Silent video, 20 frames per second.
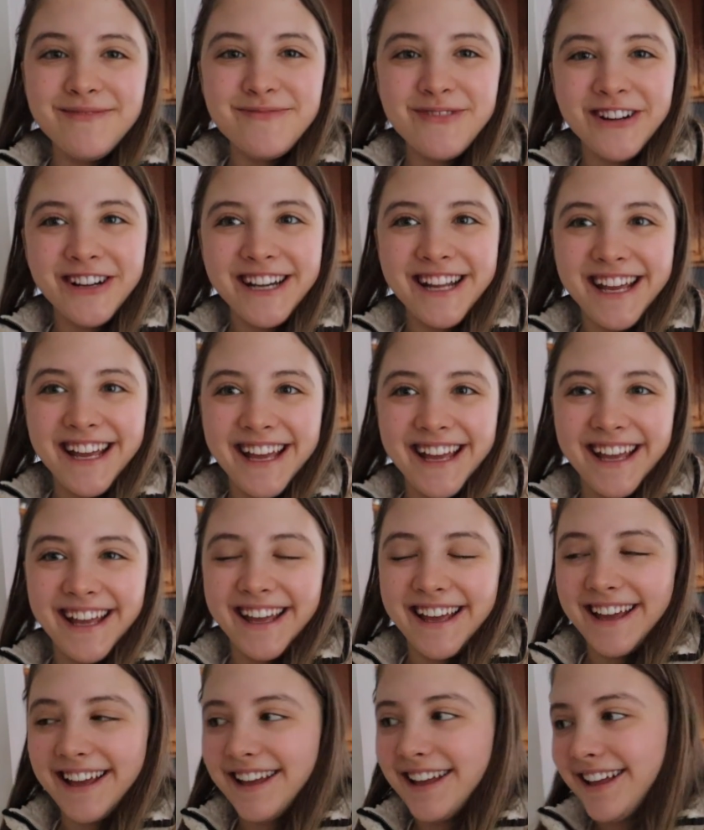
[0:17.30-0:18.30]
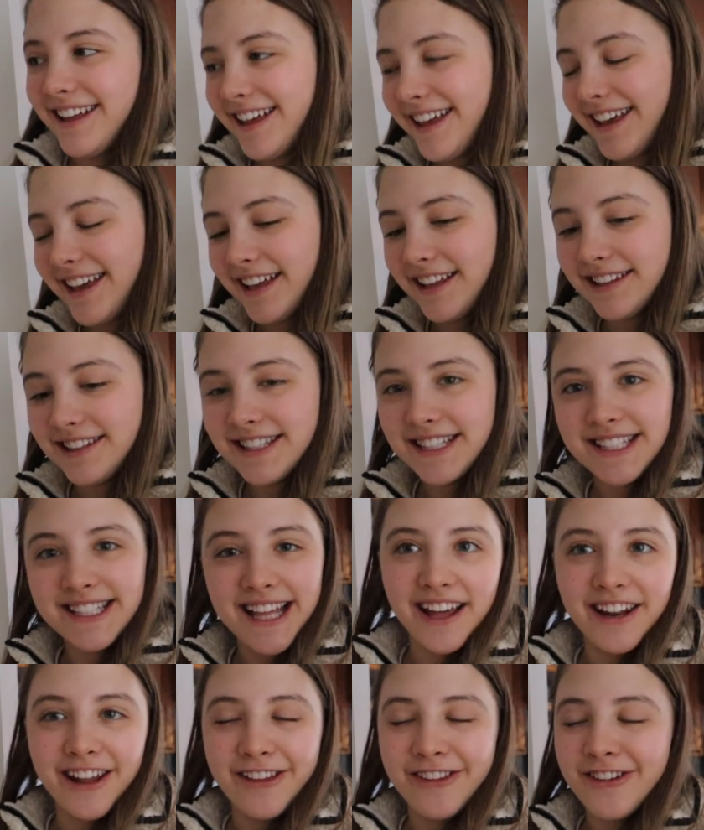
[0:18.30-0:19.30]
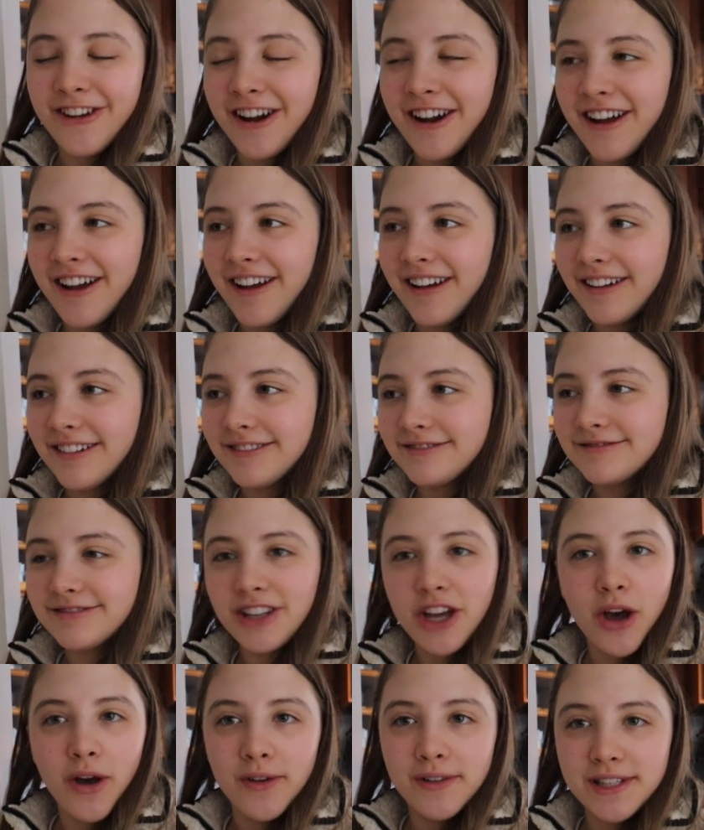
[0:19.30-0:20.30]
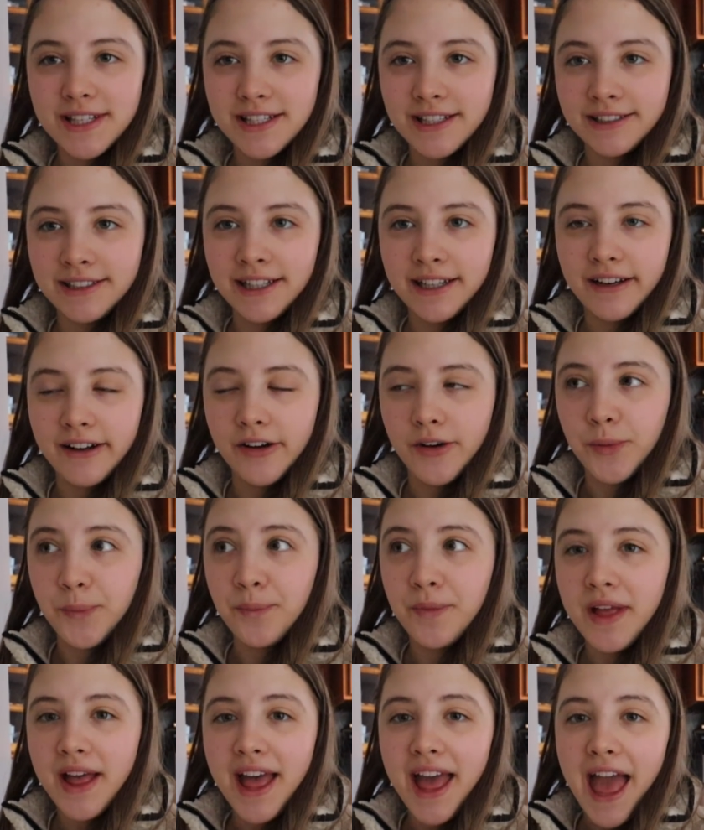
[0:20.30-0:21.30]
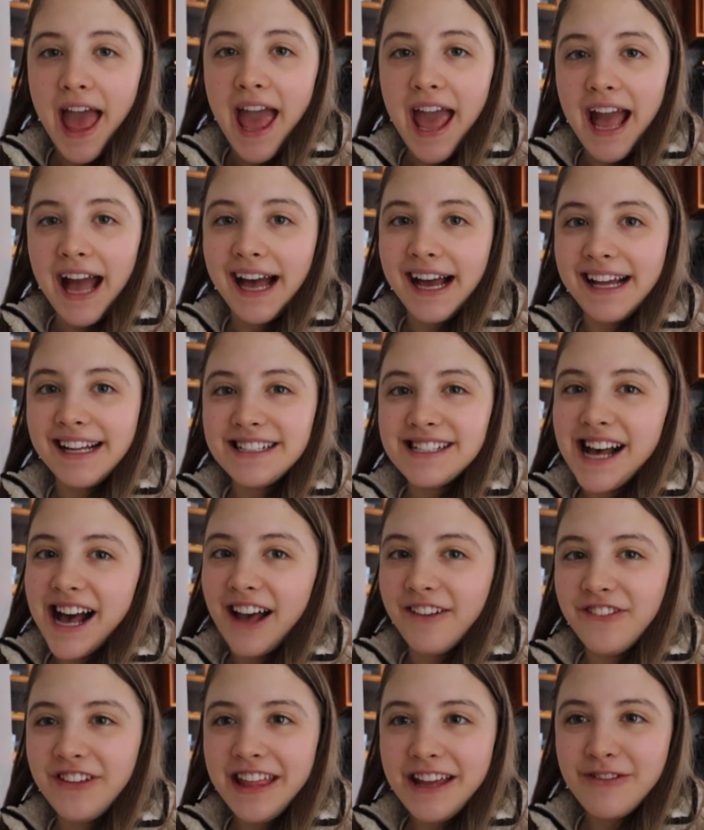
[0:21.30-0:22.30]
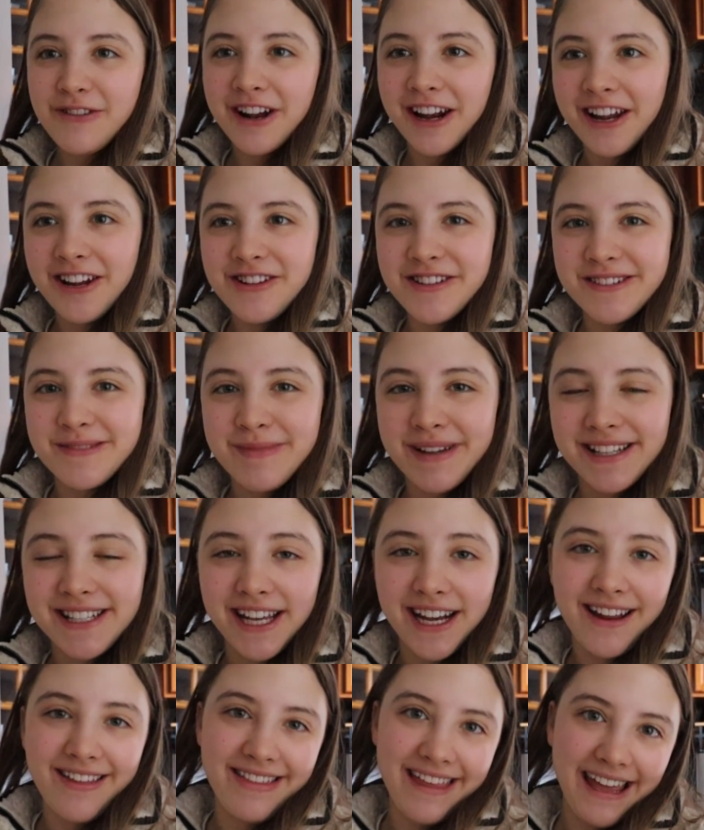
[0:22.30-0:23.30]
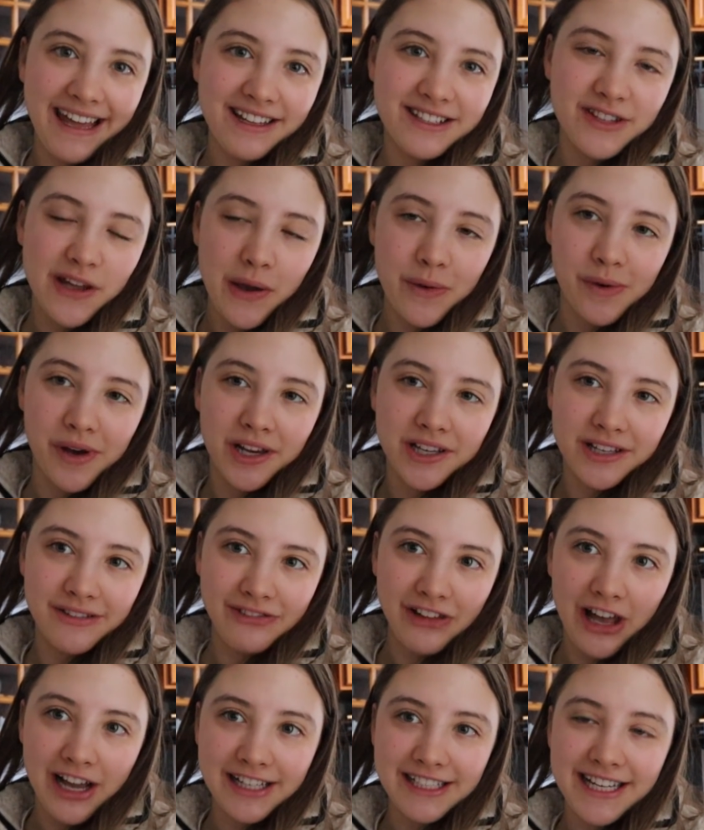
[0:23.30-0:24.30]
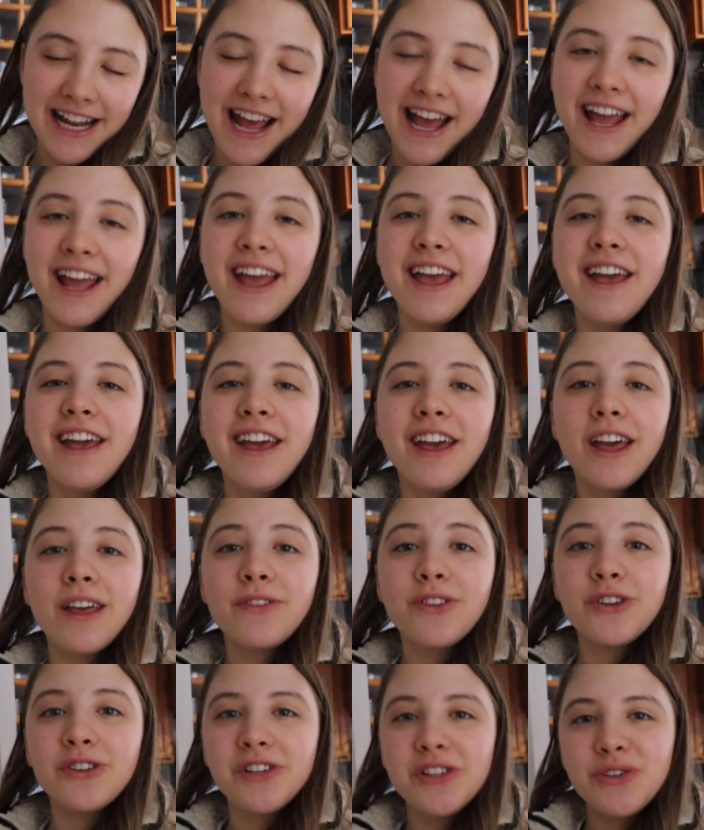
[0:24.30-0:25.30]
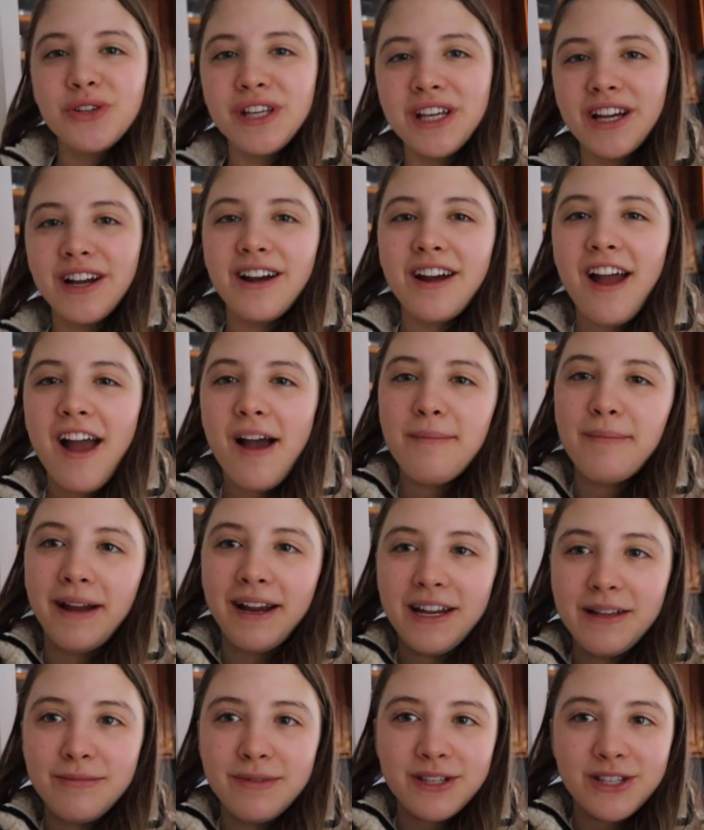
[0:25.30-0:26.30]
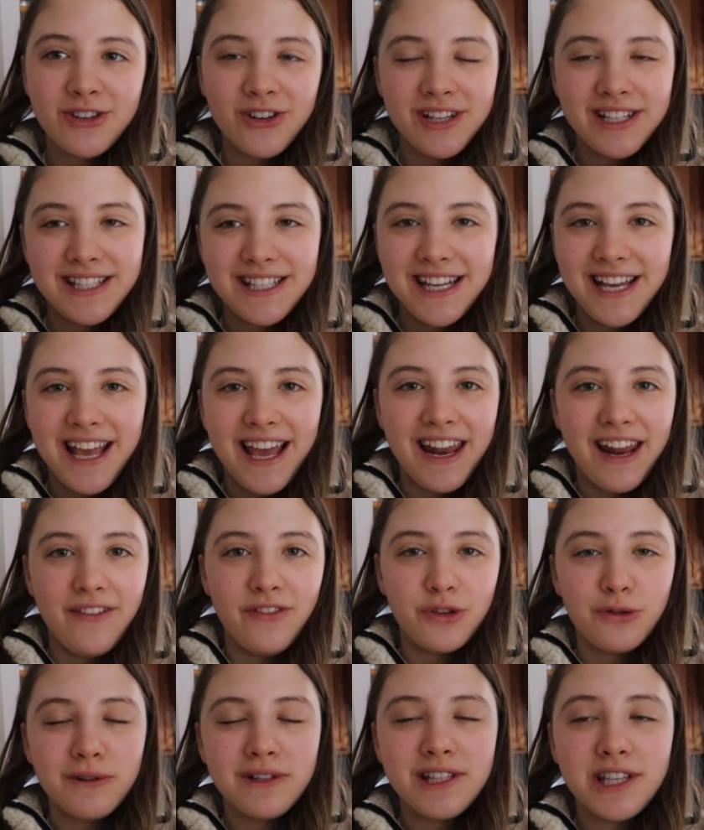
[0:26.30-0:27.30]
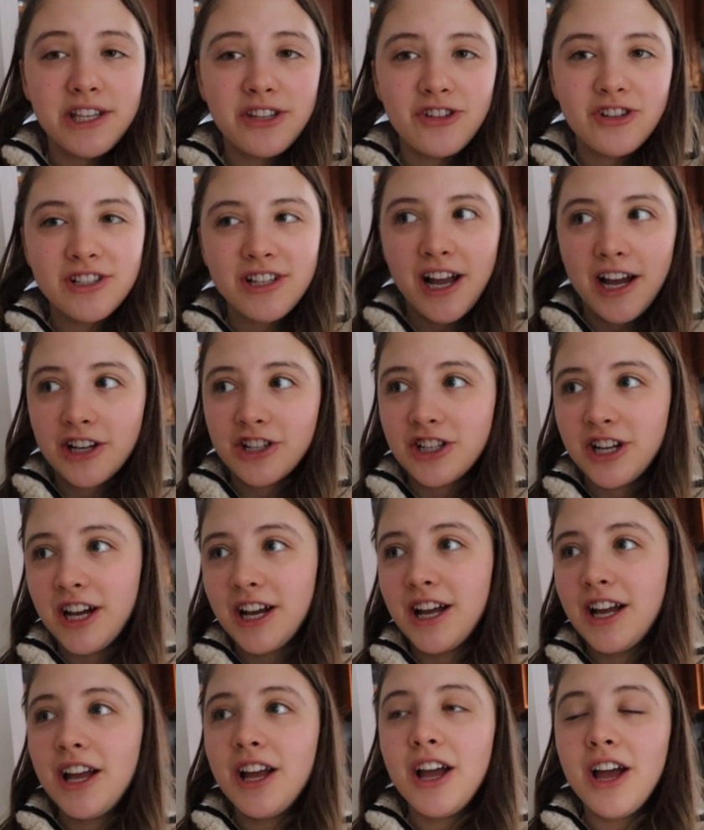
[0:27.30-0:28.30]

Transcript: morning. It's another cozy Sunday at home, and I feel like we're gonna do some exciting things, so I wanted to vlog today. If you're new here, my name is Christy and I have a twin sister, Sasha,